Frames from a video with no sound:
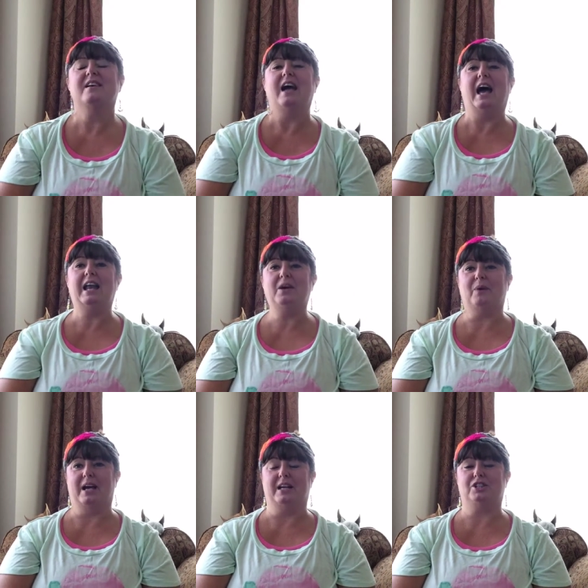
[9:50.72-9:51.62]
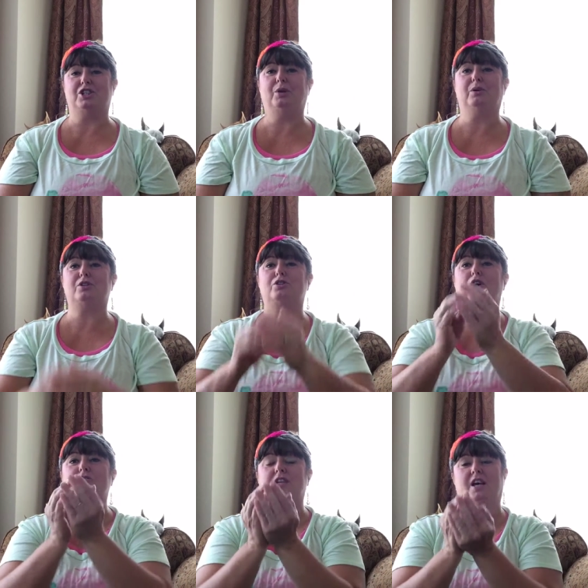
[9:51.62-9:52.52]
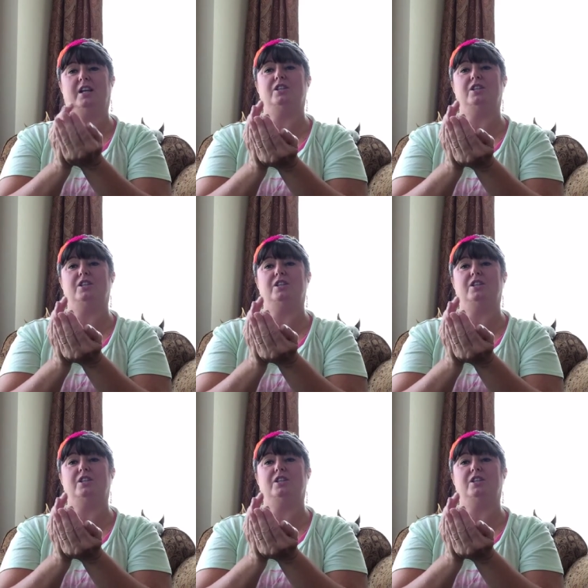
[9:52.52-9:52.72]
Anyway, she was so tiny.